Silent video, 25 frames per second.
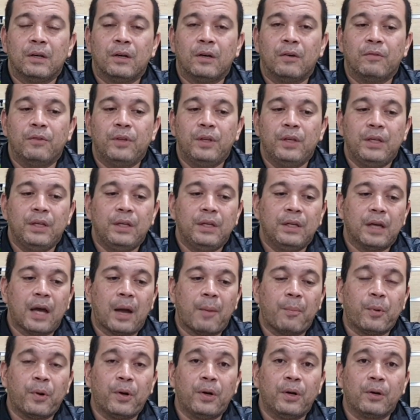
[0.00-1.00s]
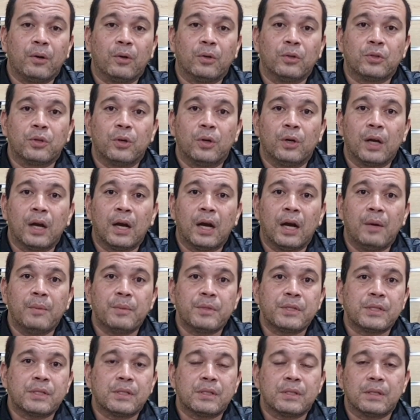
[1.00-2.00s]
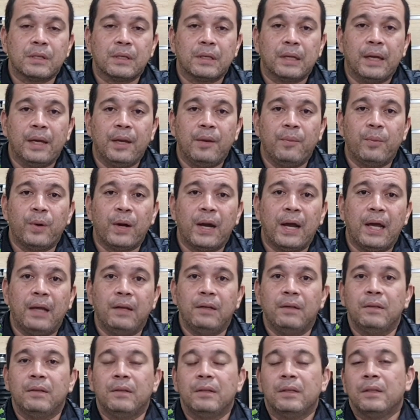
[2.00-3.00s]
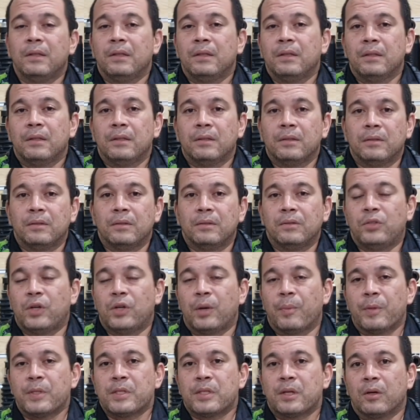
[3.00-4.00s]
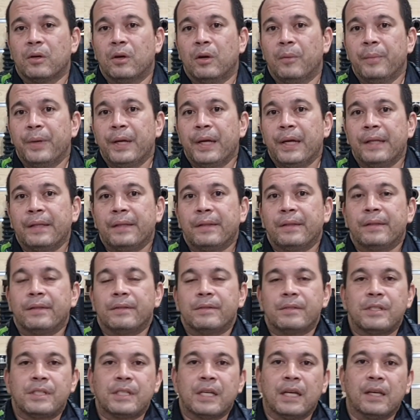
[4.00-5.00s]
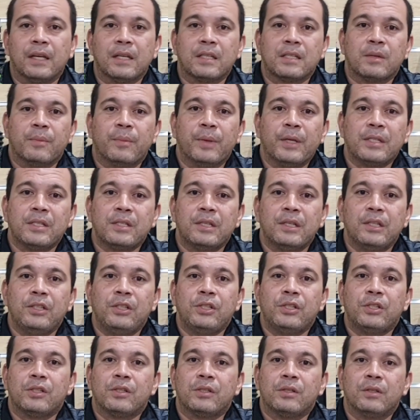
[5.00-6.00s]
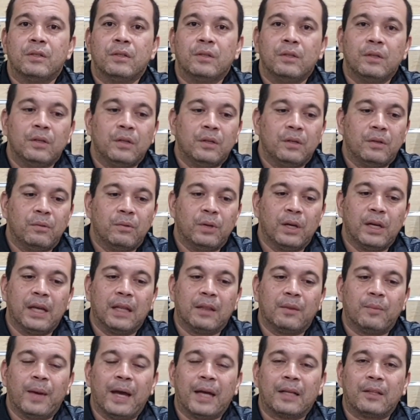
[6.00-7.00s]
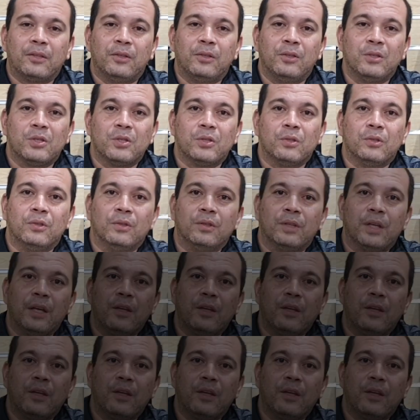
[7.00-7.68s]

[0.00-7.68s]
the upper control arms, any brand, drop us a comment, send us a message. We'll get back to you soon. Thank